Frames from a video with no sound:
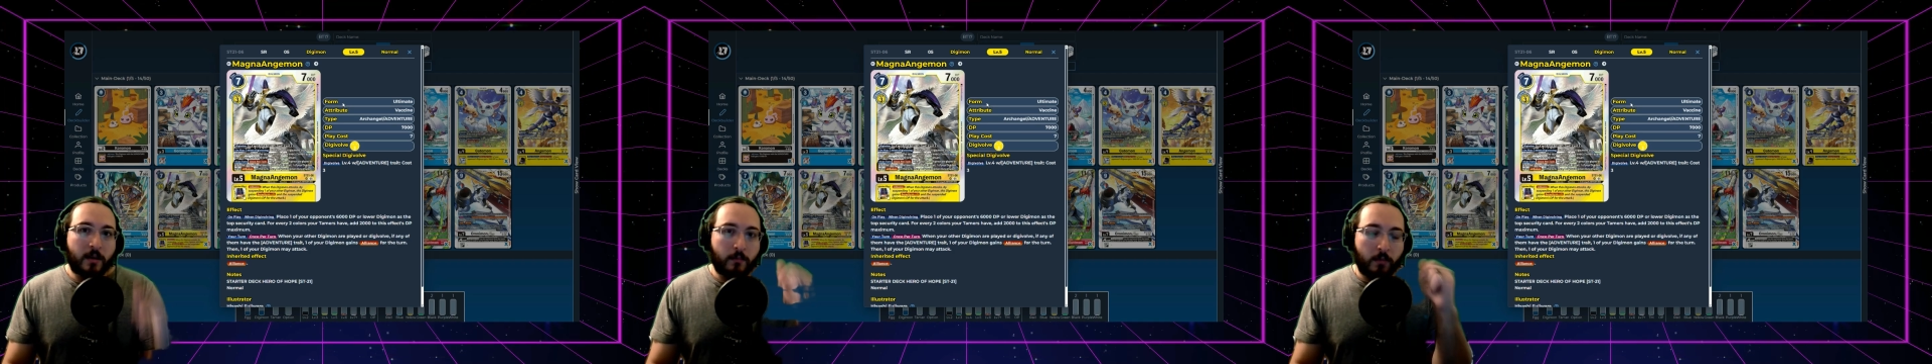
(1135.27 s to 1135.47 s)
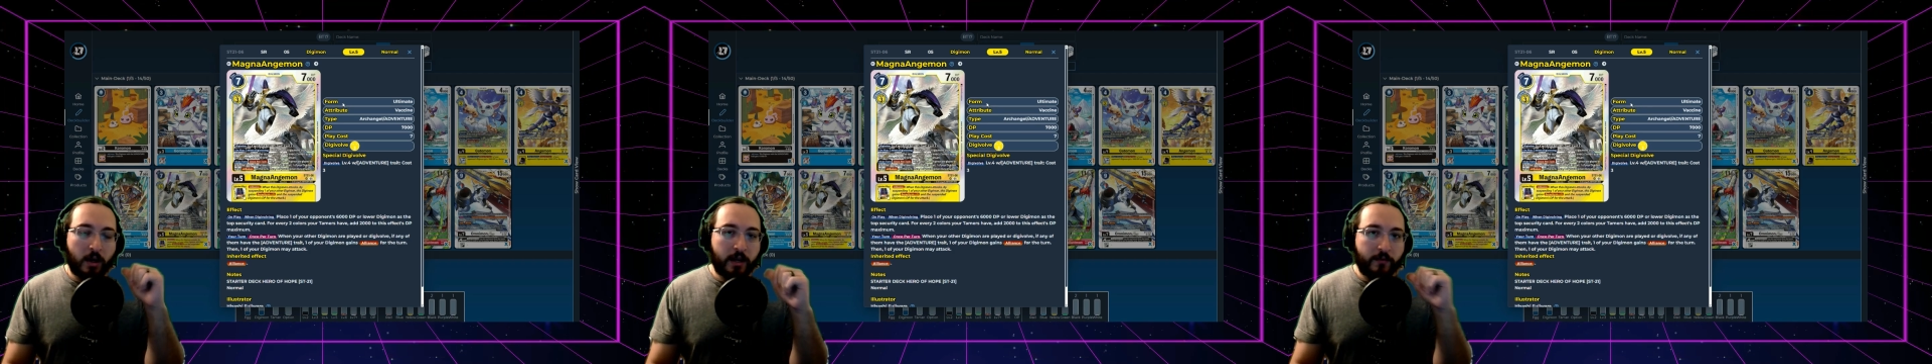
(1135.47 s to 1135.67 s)

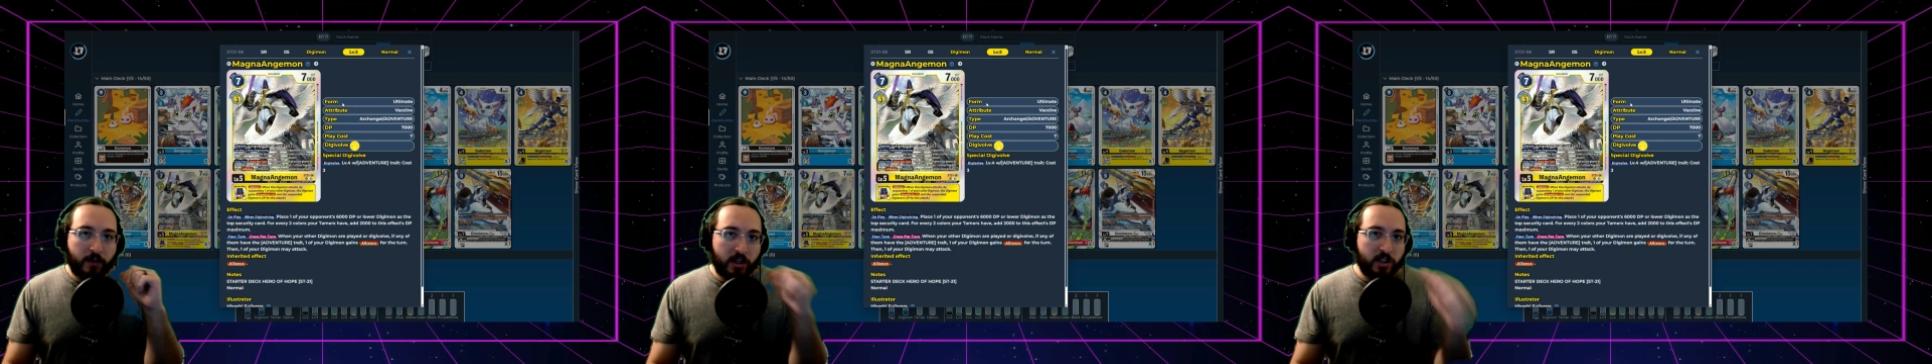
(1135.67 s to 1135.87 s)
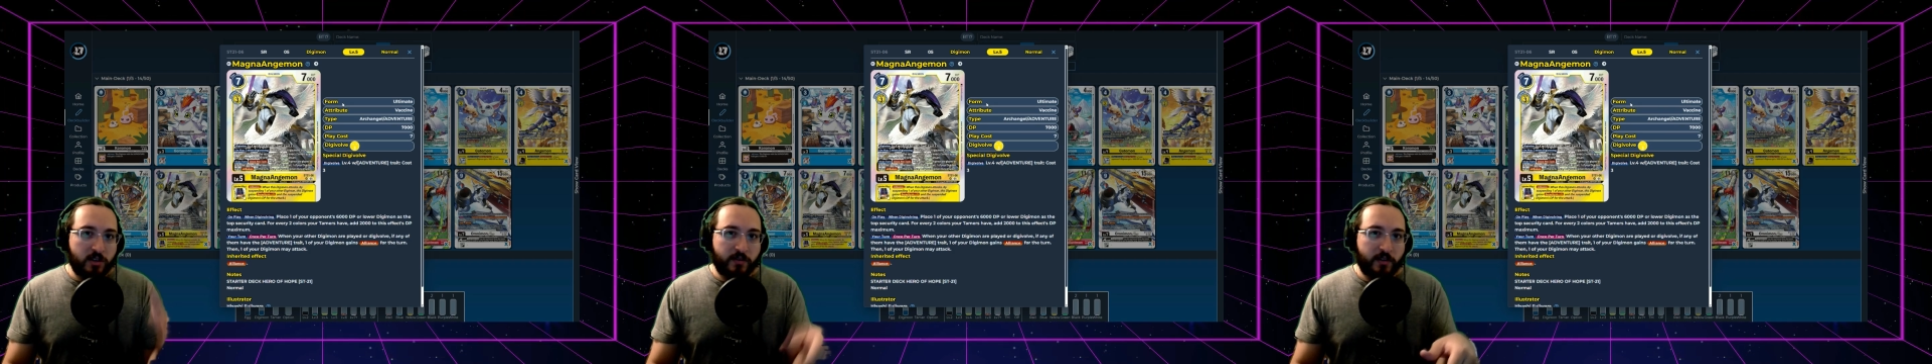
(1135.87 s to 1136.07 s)
my
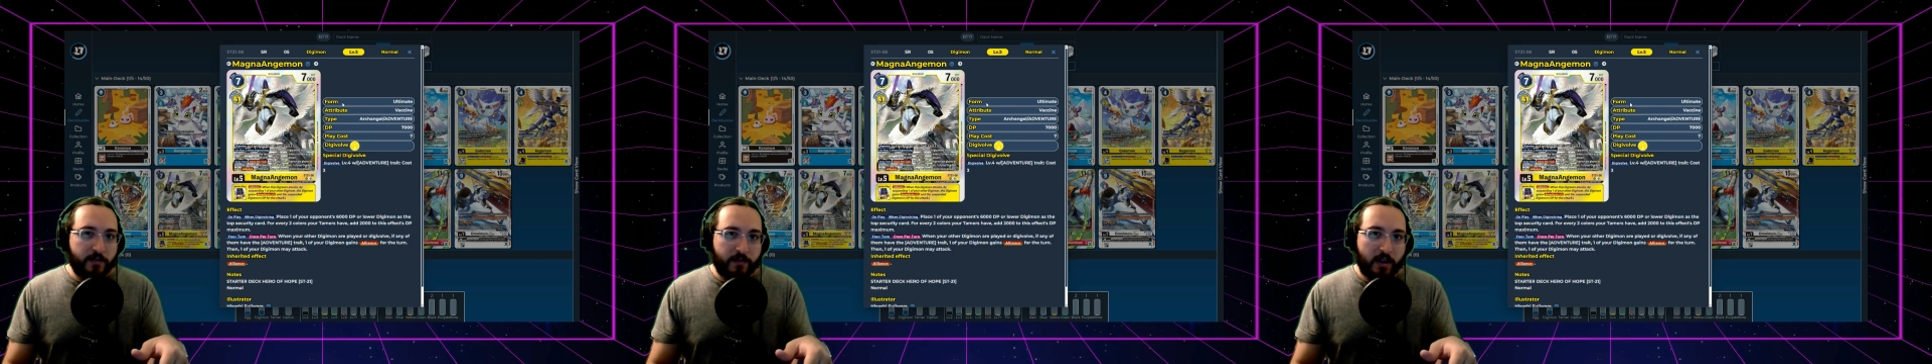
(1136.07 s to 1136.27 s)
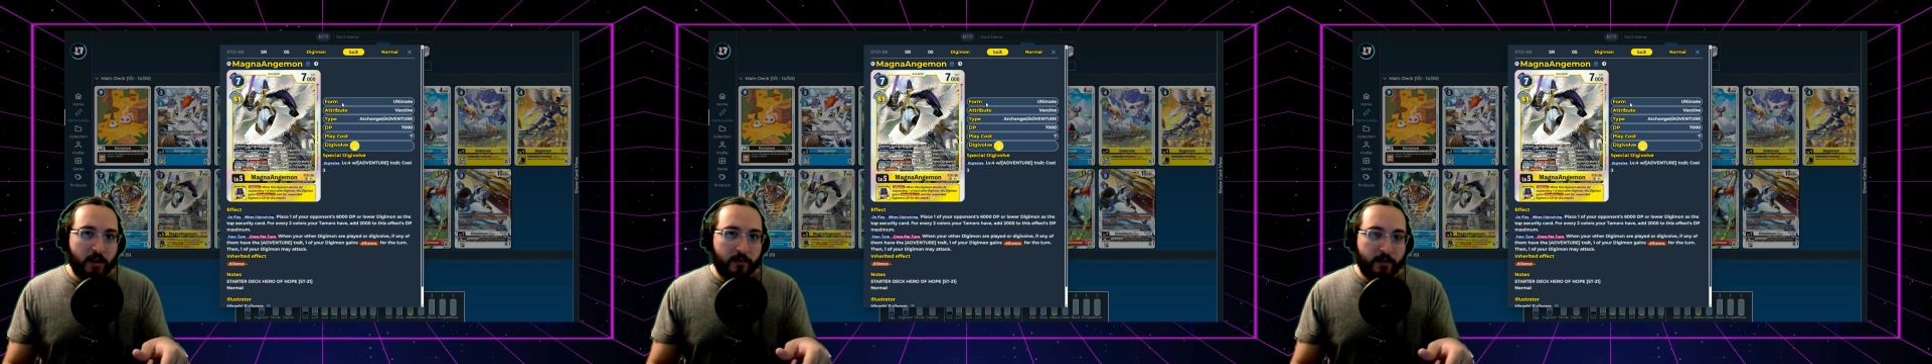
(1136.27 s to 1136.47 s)
version
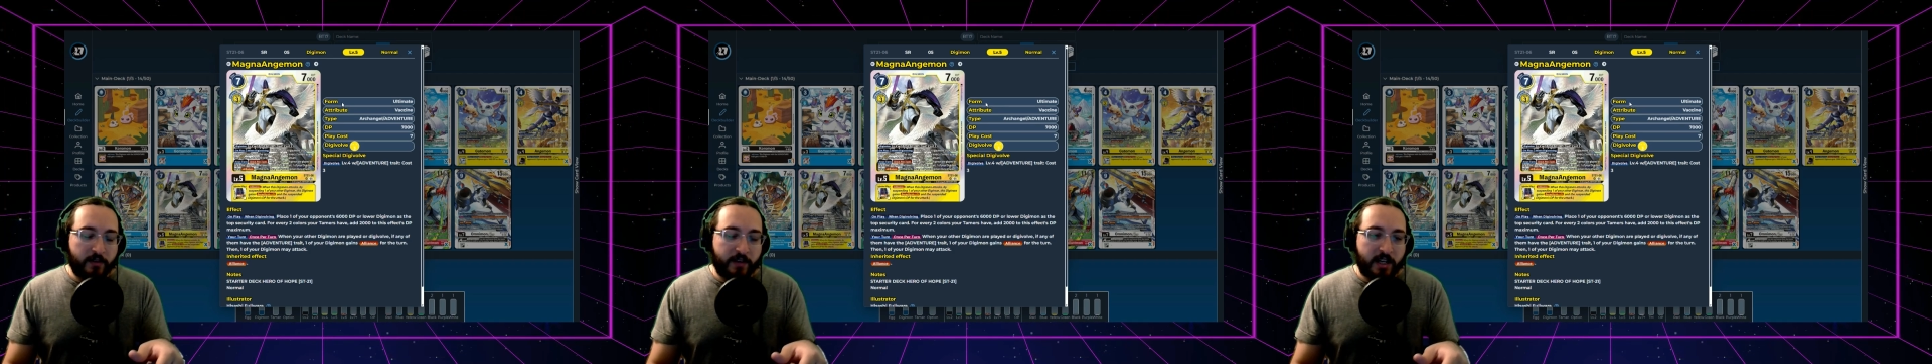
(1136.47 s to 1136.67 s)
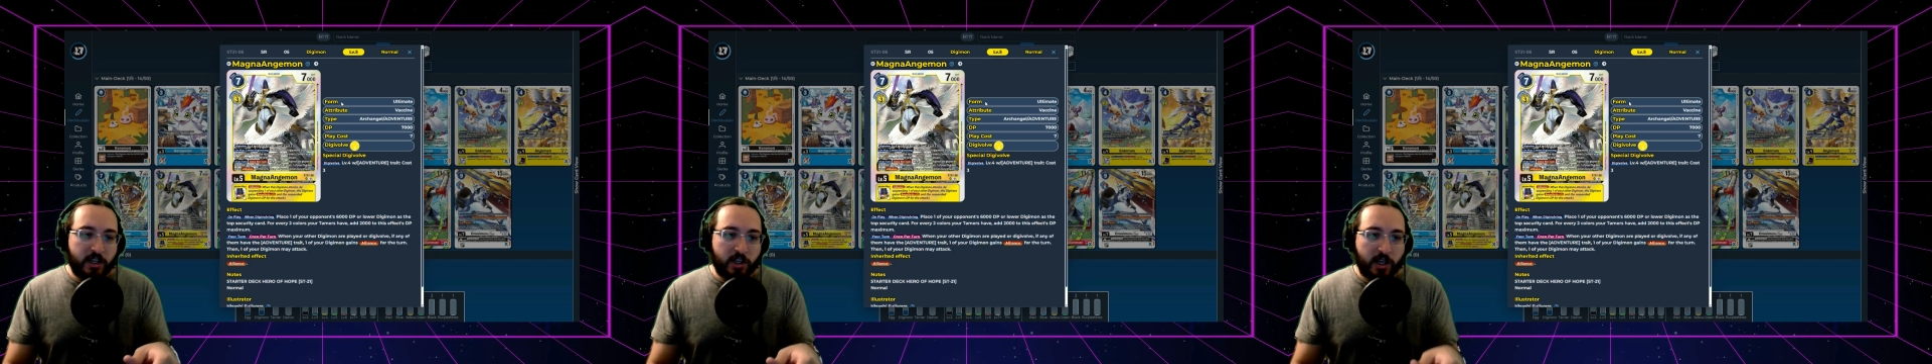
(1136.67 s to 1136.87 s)
of
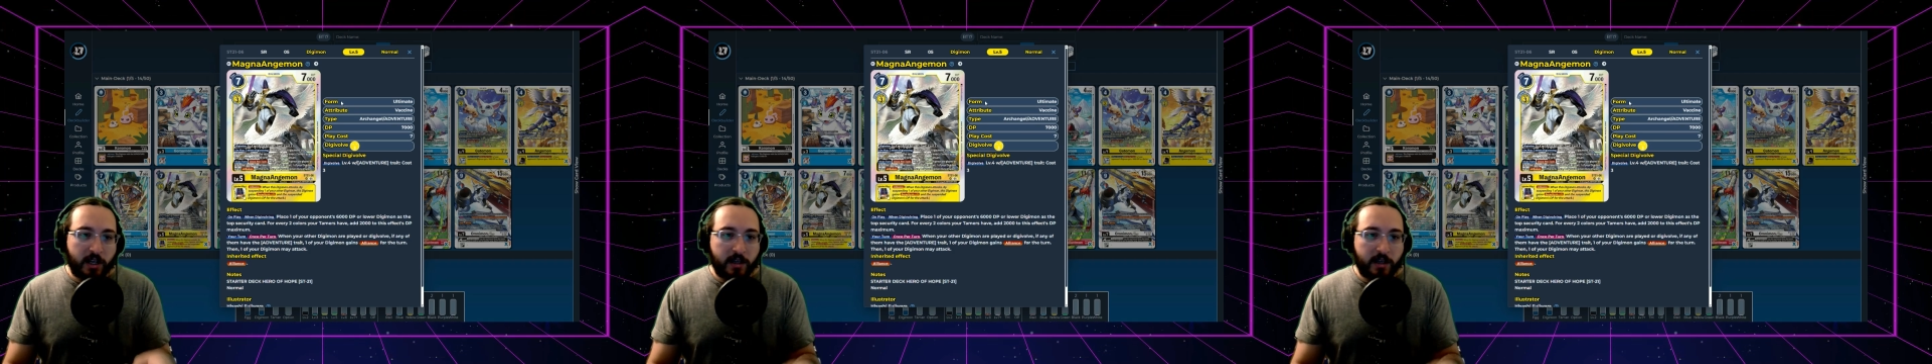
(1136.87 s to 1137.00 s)
Adventure,